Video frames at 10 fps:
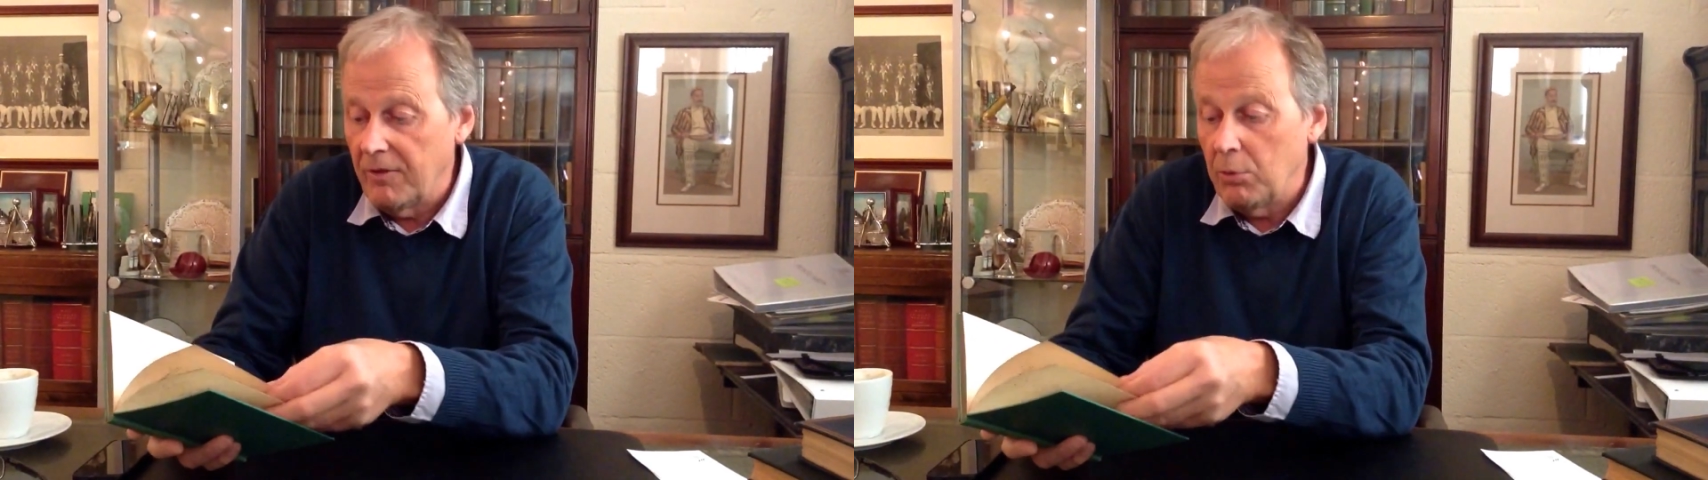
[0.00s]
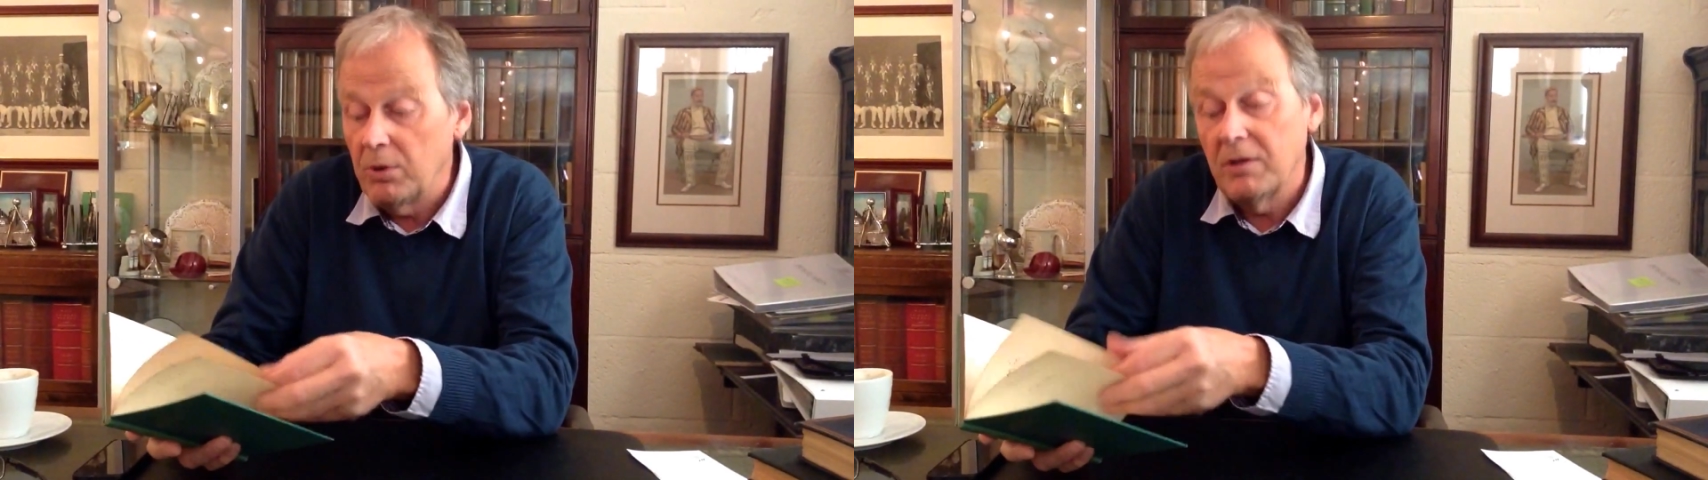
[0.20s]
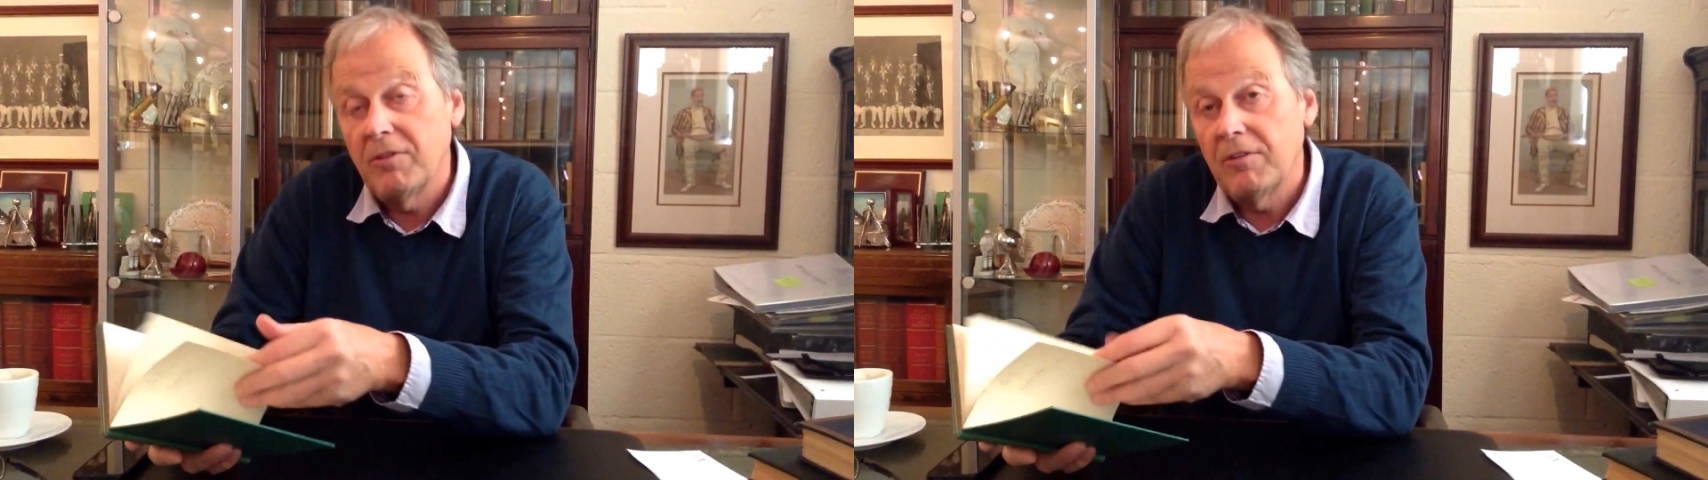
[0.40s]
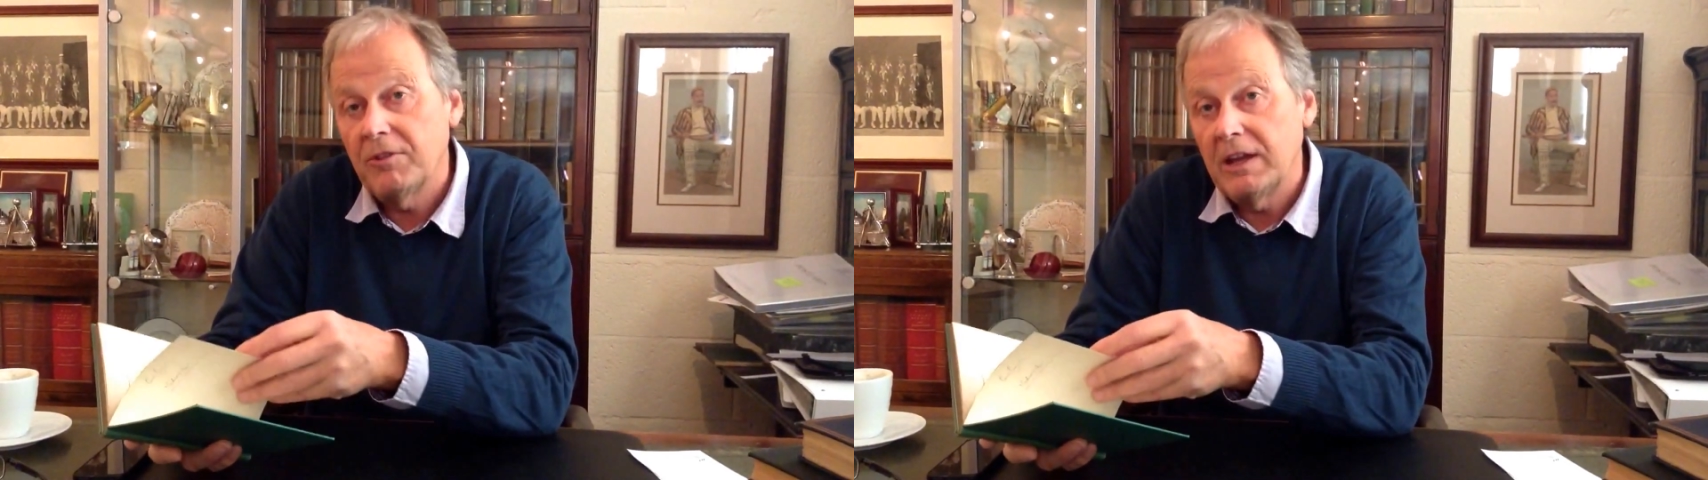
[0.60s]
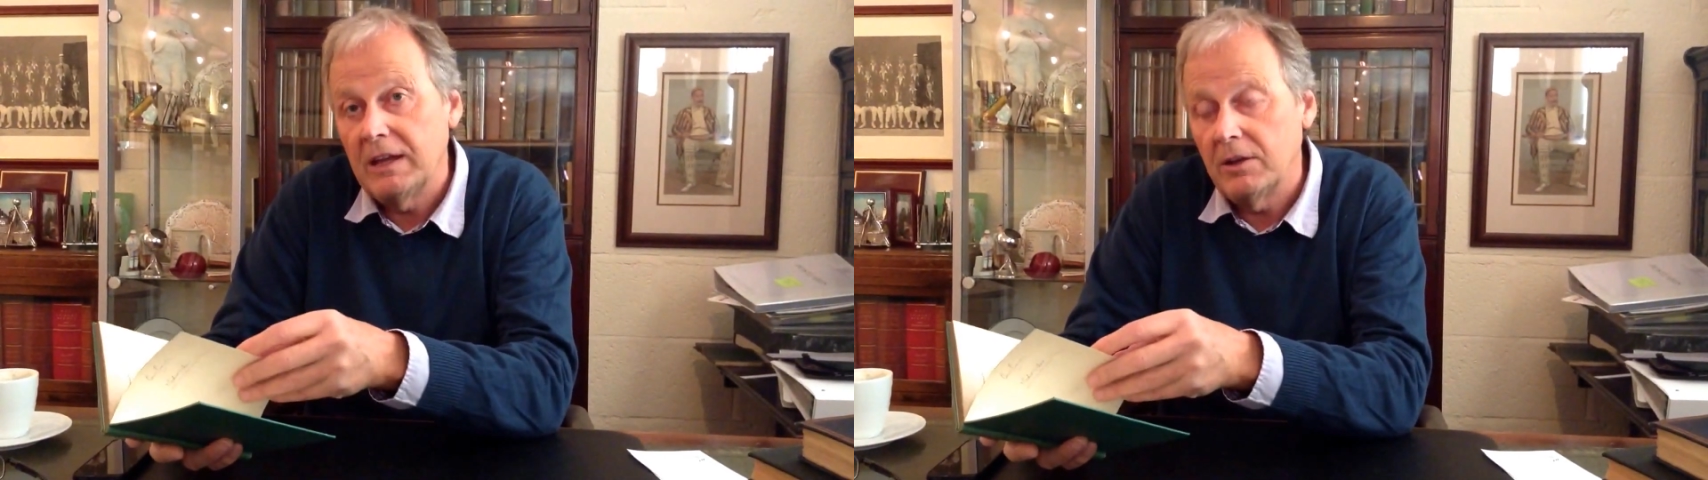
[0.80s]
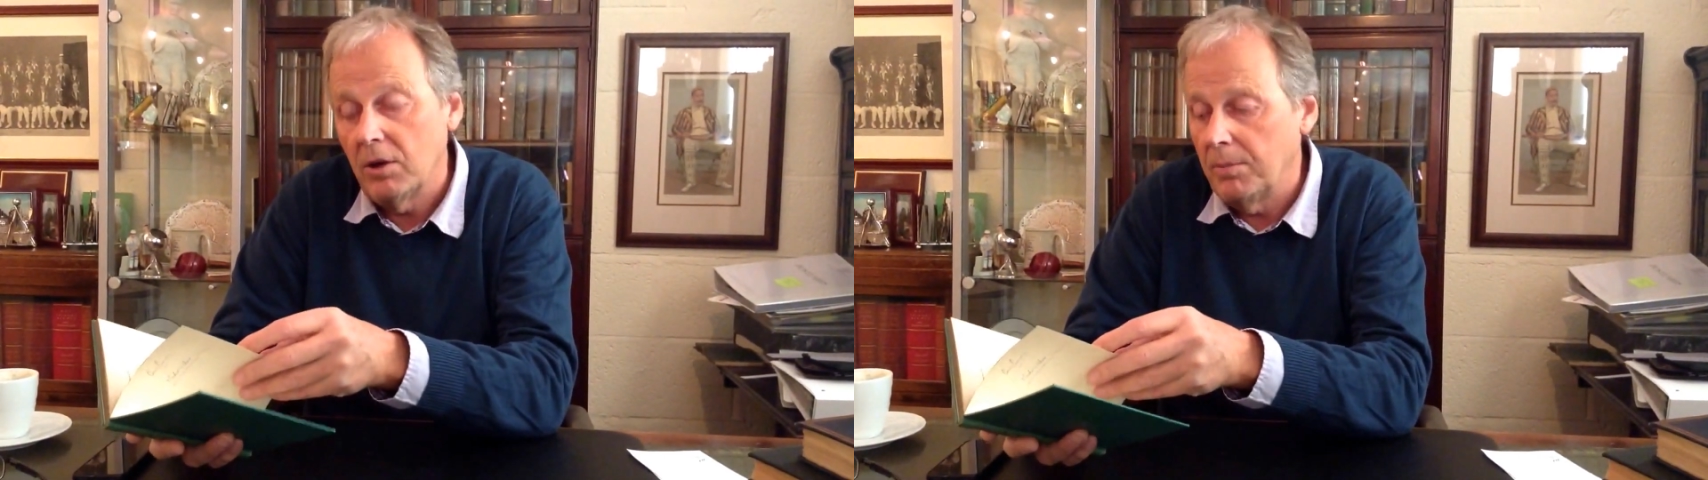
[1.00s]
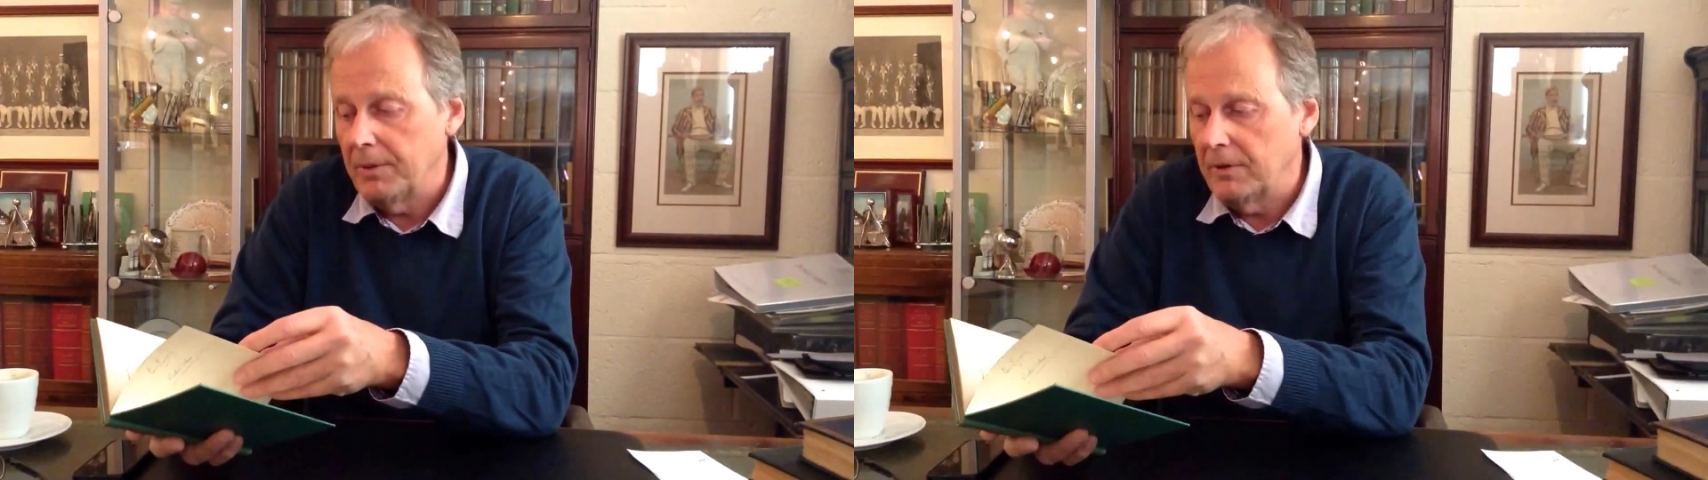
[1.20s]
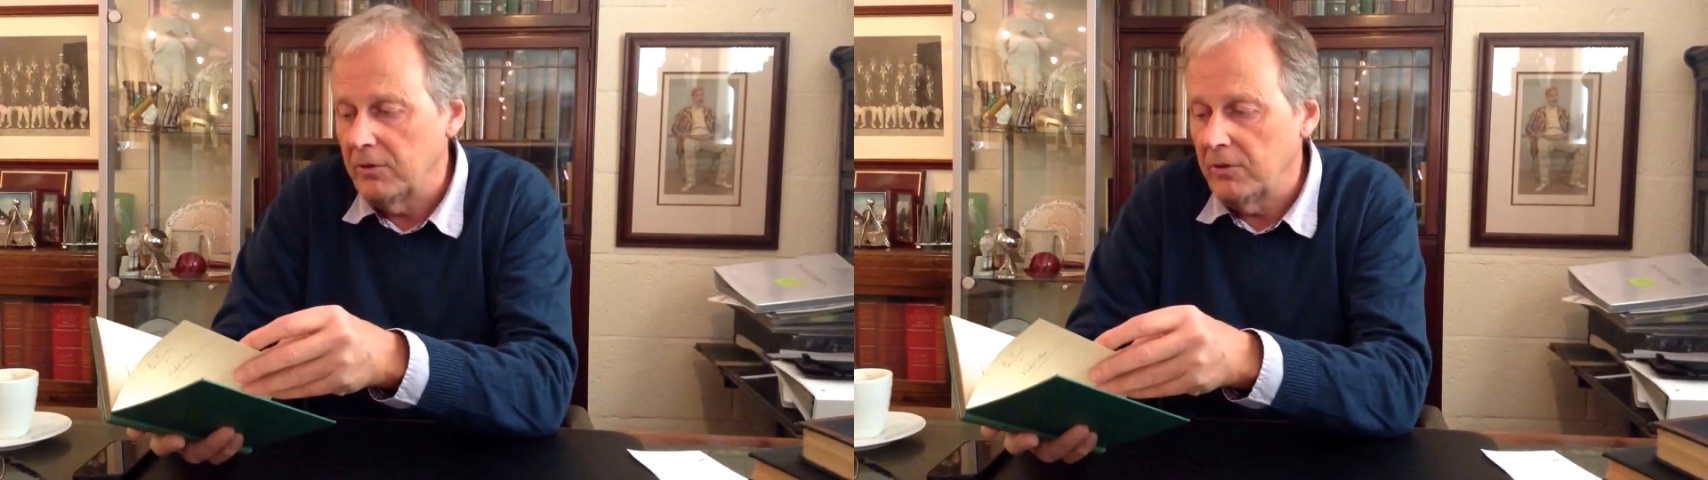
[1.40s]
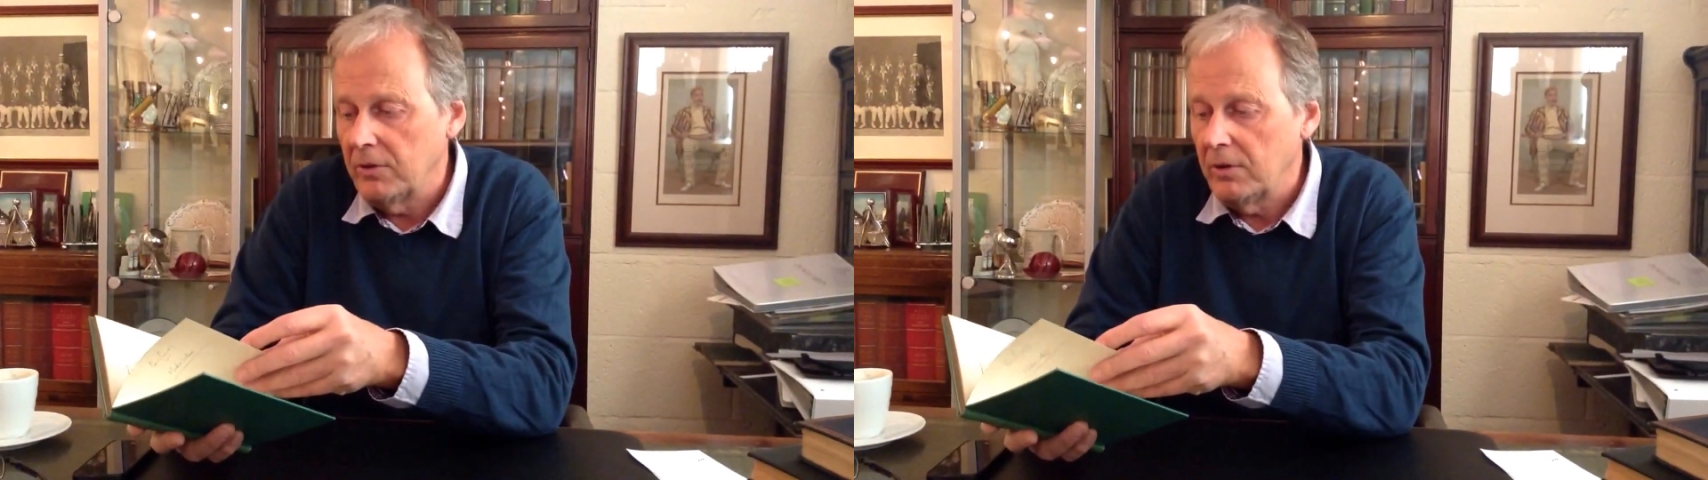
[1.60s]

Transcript: only 15 copies